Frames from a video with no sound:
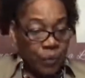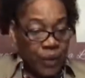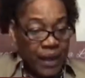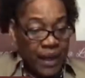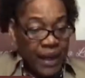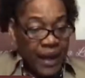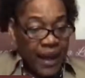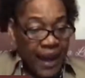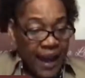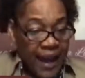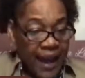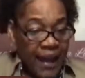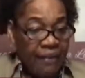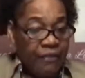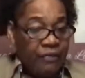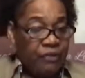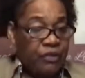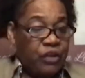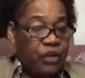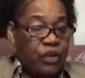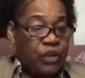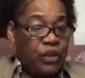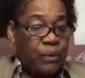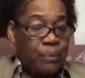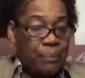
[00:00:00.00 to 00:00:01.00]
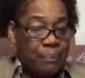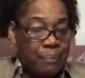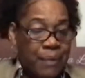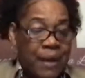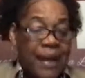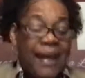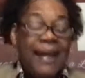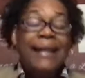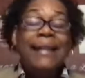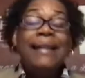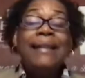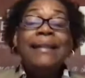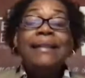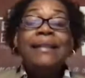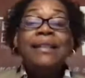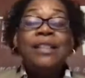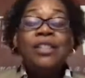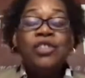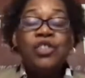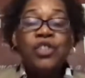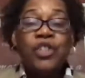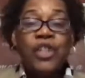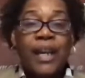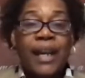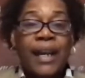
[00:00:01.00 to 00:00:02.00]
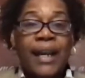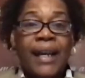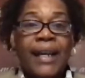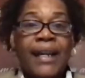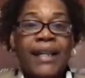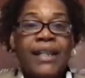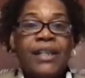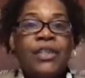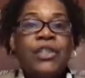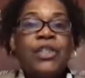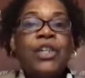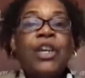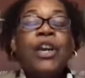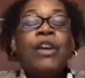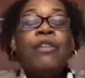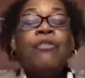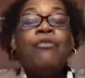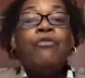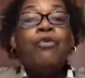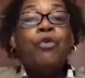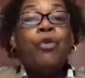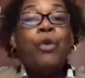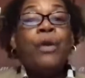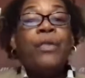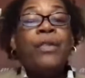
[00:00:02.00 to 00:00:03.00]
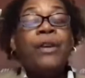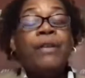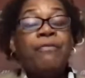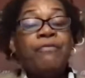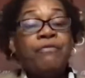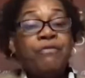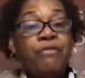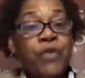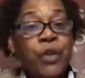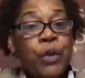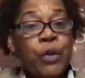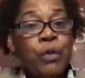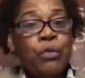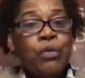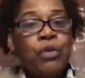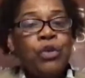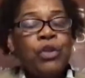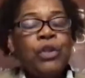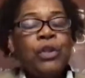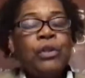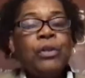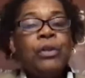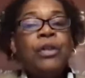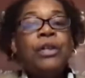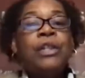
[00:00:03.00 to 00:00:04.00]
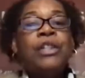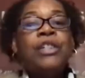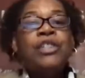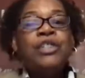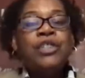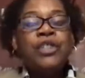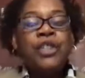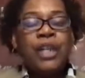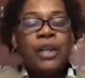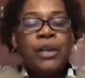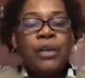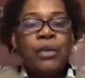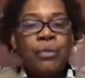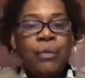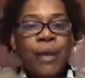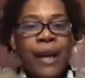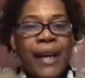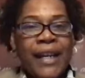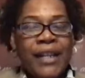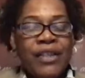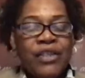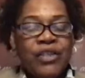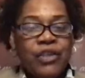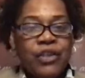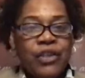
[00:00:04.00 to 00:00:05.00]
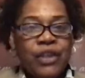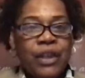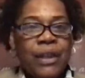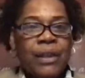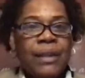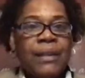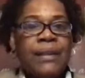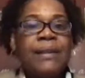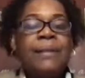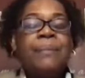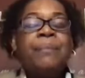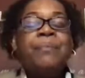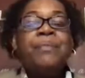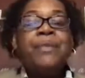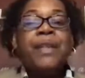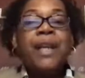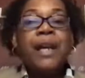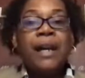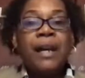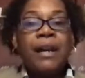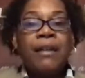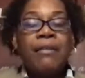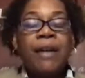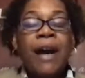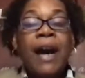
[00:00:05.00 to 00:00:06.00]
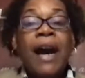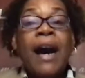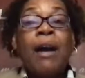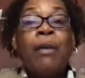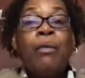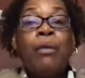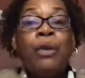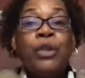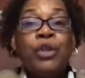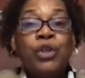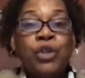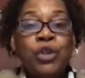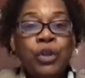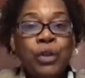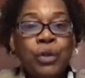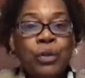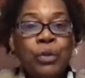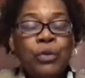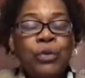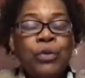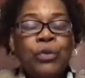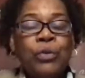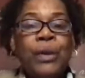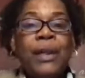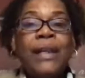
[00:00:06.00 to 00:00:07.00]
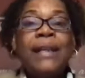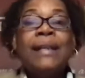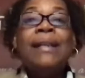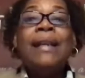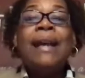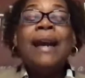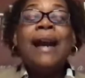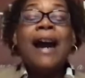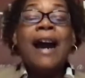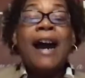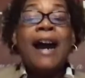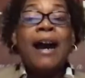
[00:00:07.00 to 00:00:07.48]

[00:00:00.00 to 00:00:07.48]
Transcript: We have to make the change for the future generations of our children,